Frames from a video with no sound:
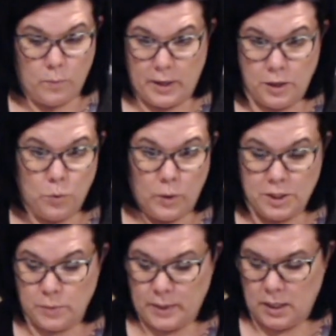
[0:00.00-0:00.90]
when you
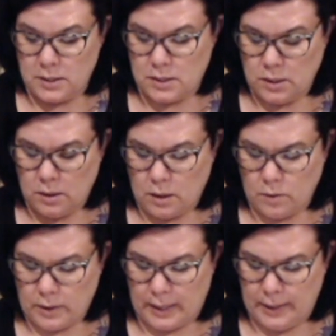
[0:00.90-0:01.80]
wish upon a
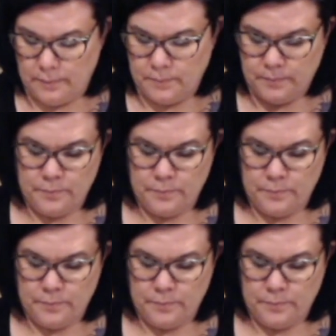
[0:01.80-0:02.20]
star, right?